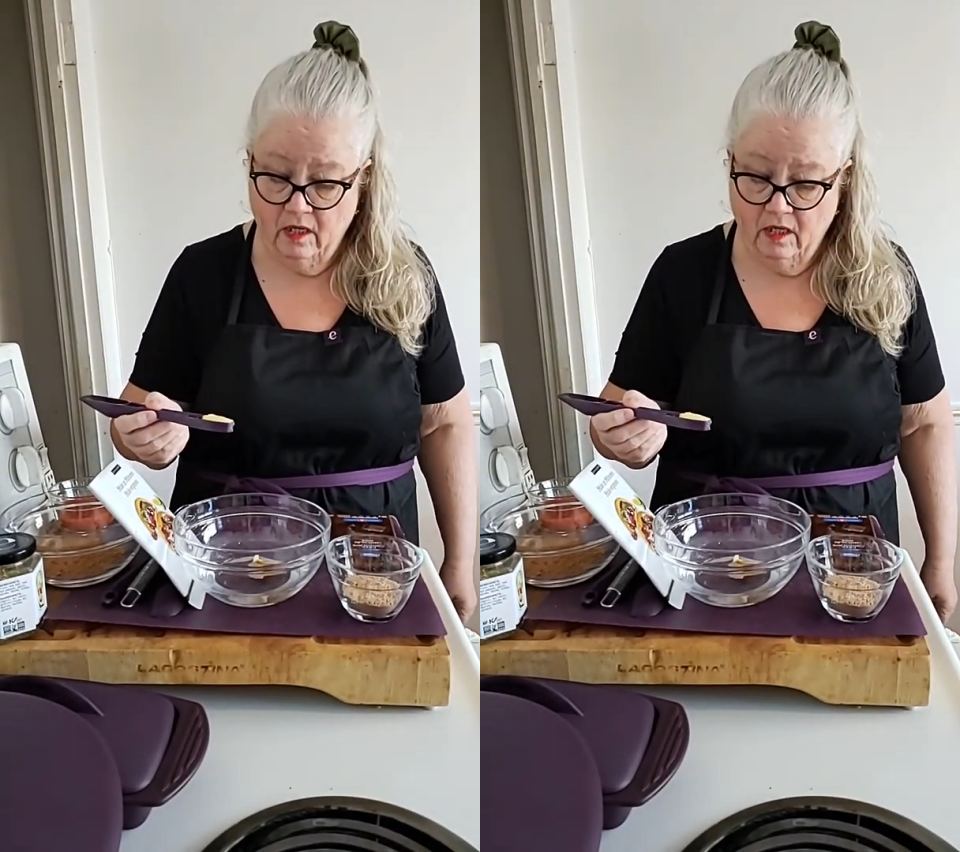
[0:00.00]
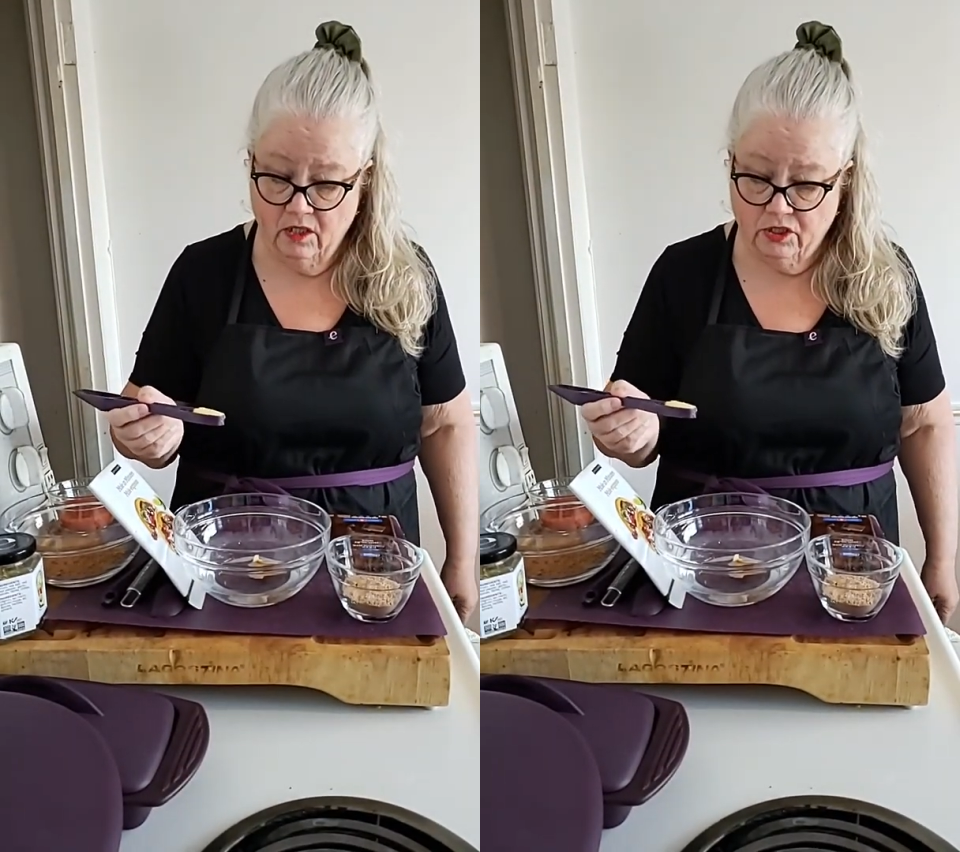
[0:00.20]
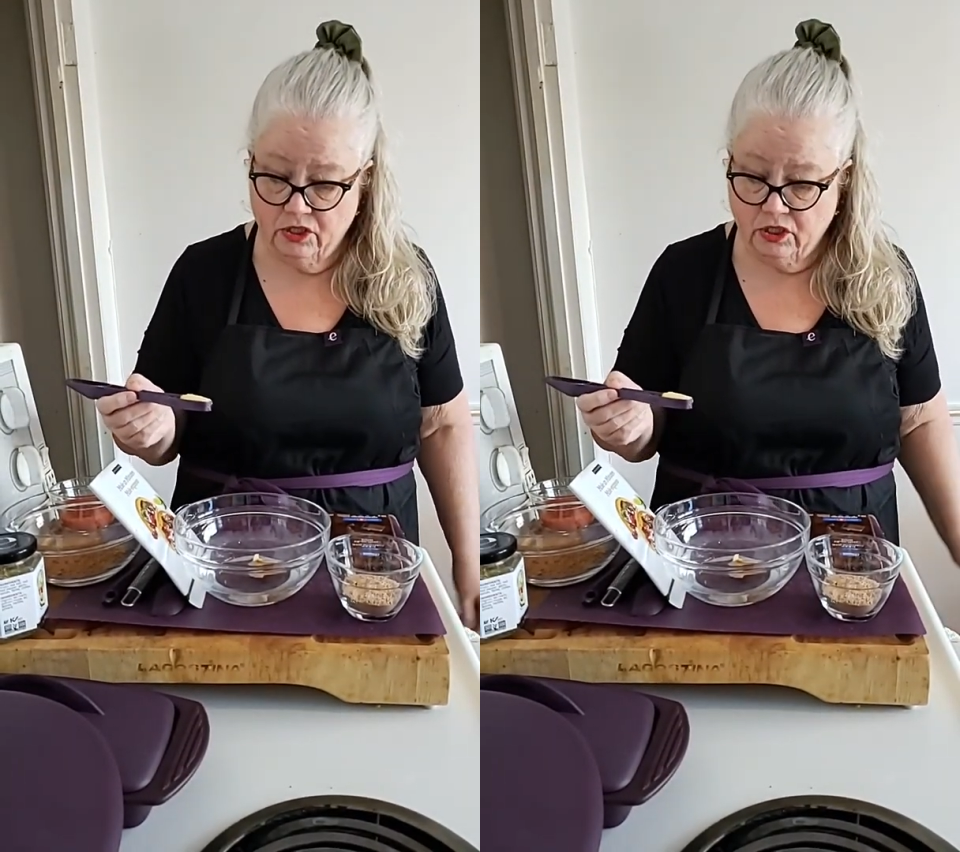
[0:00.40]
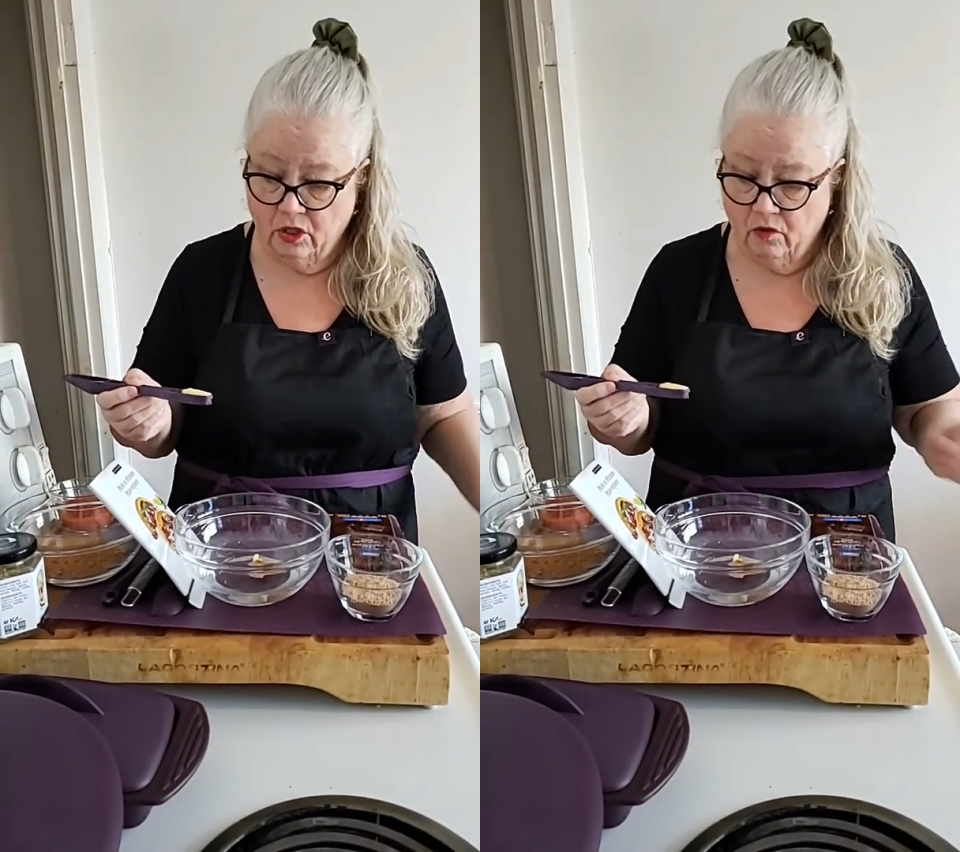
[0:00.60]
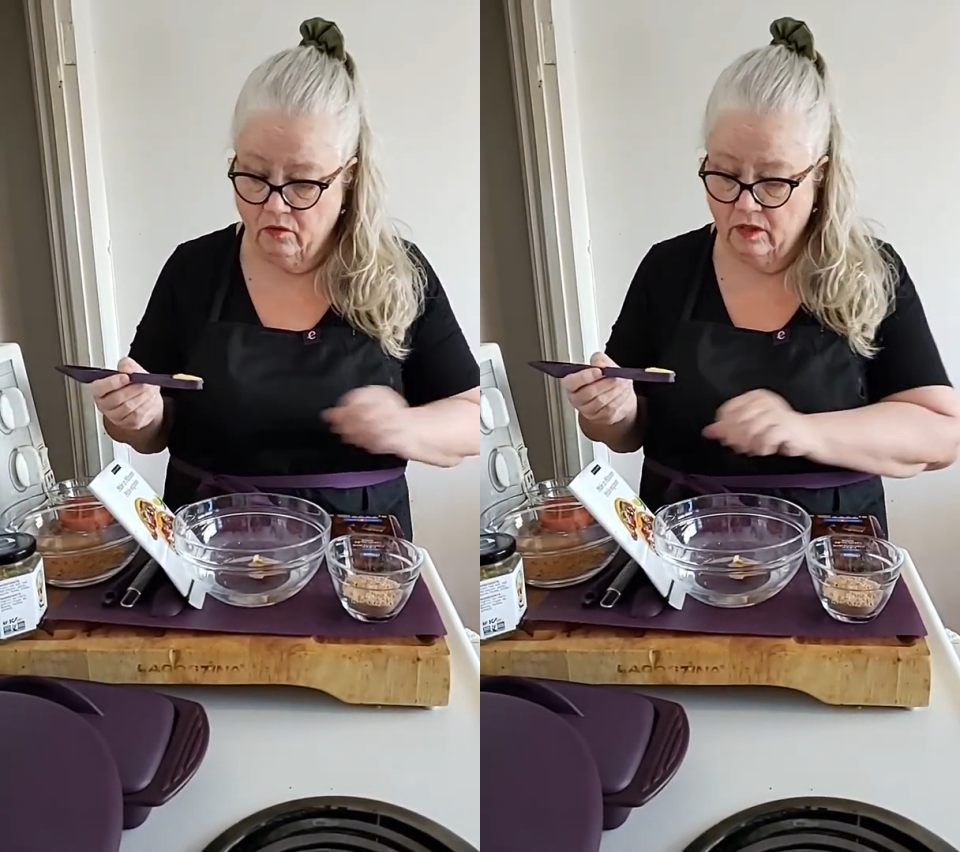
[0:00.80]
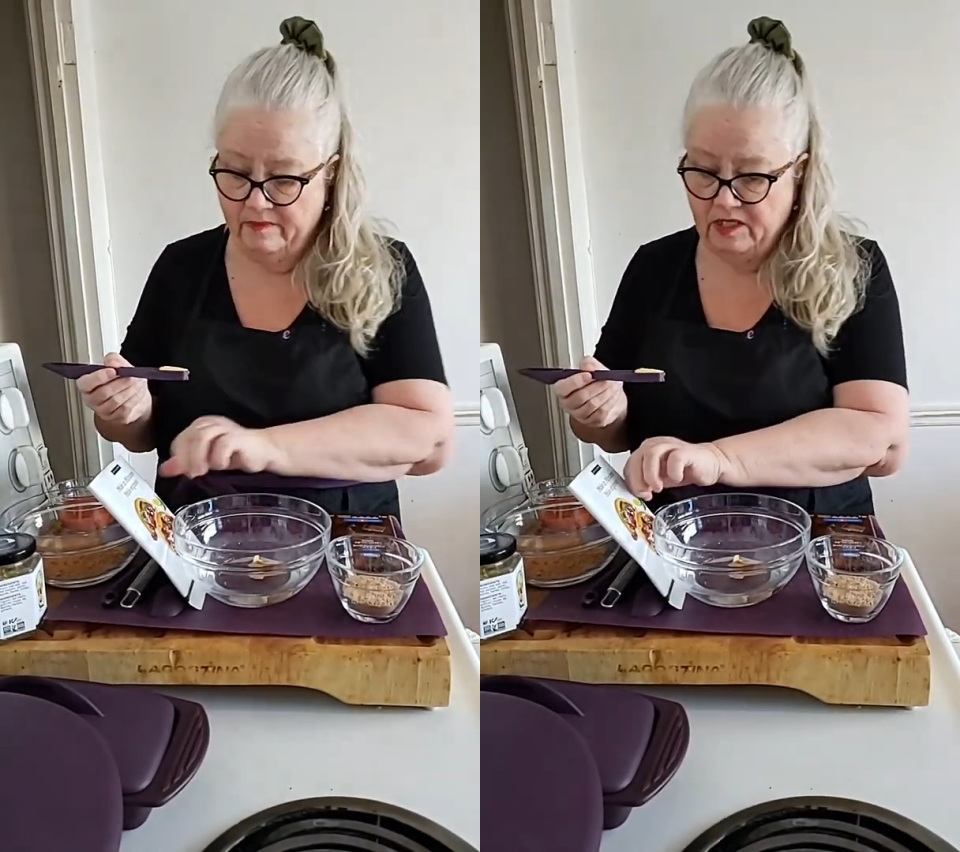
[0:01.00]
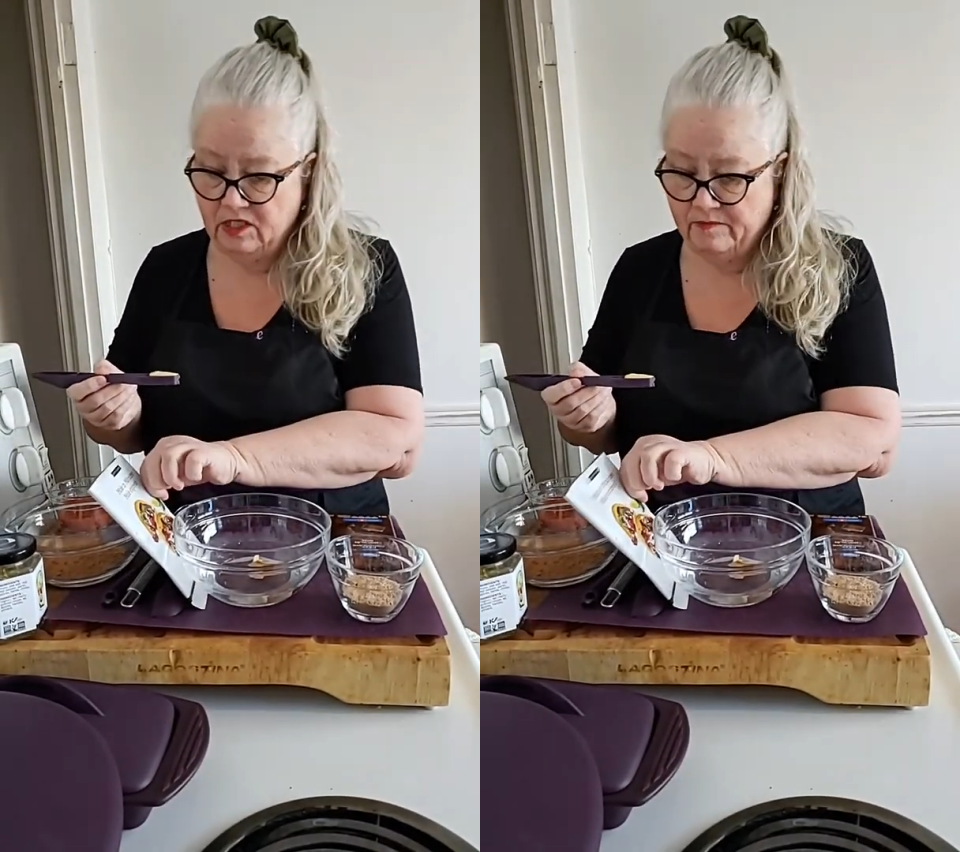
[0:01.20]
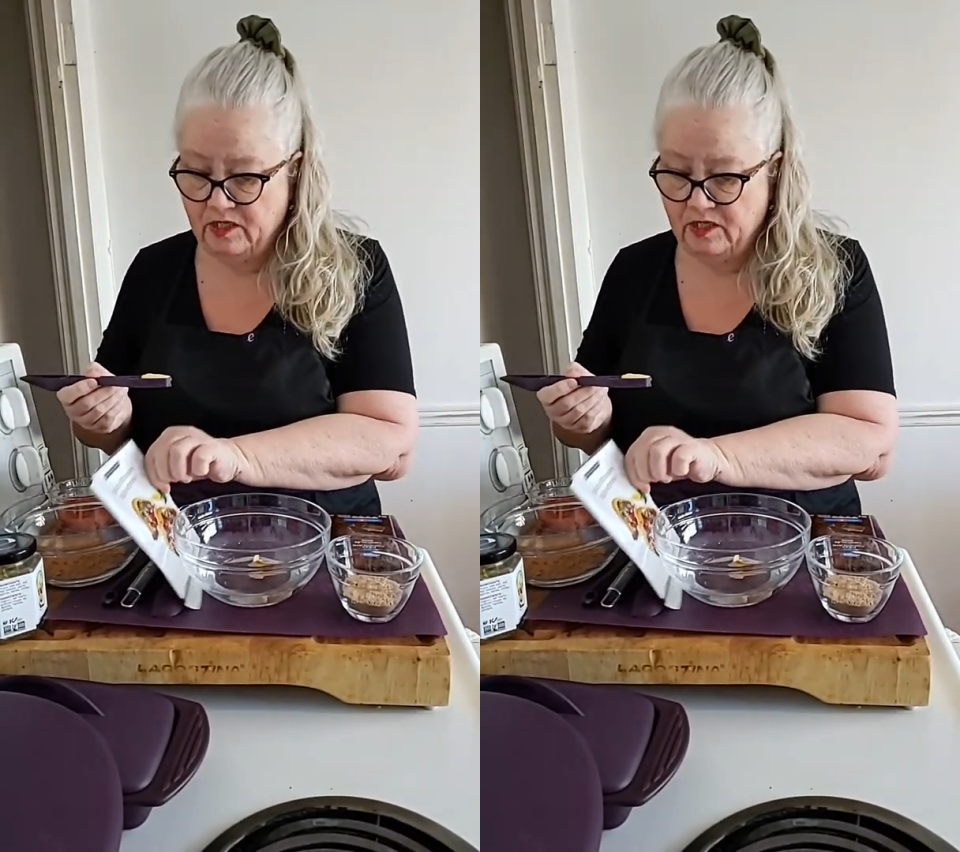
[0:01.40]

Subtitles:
So let me just make